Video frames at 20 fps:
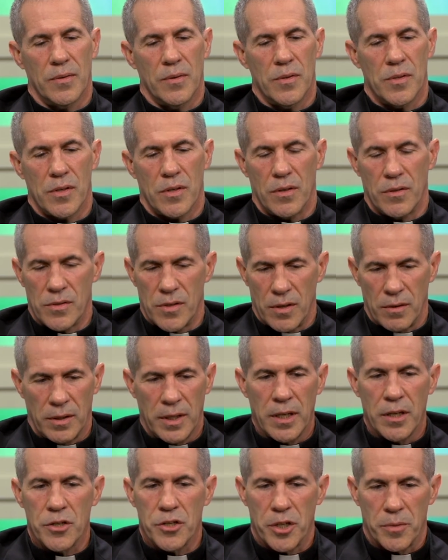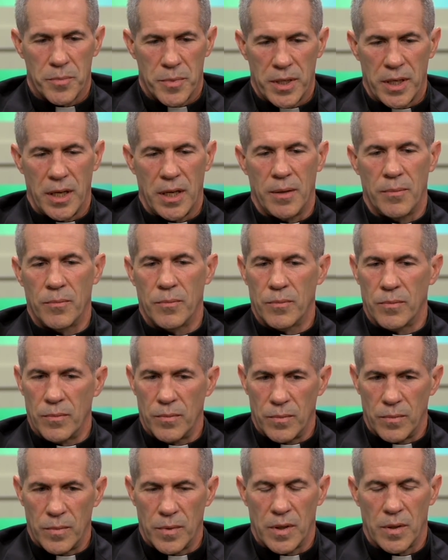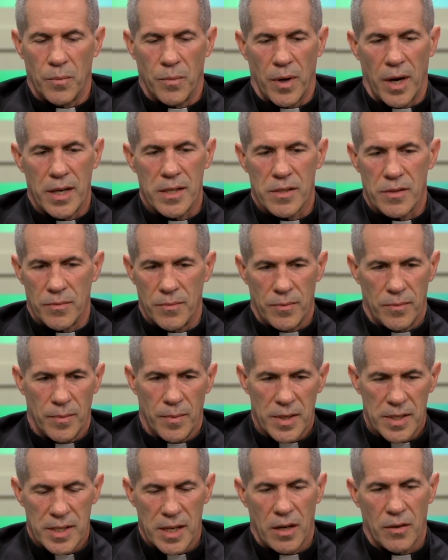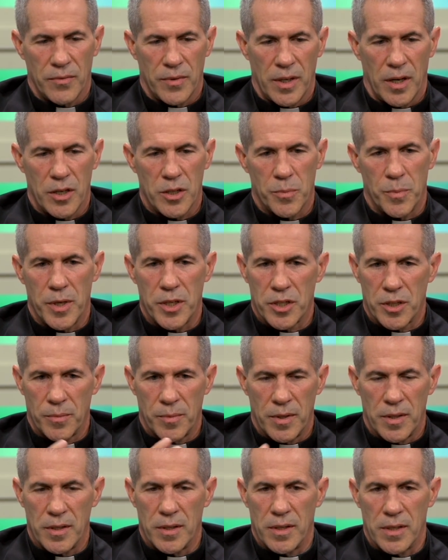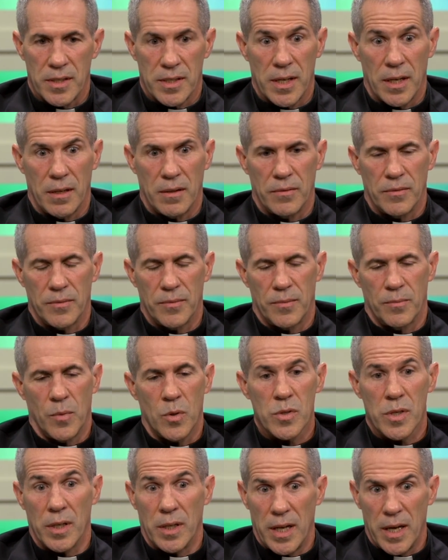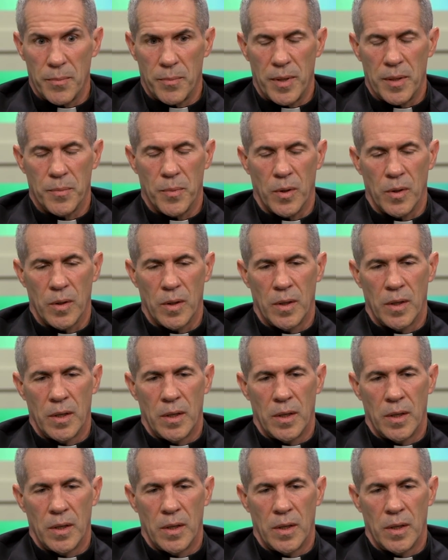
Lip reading: there's a leadership team comprised of myself, the Archbishop, and a set of mostly lay people.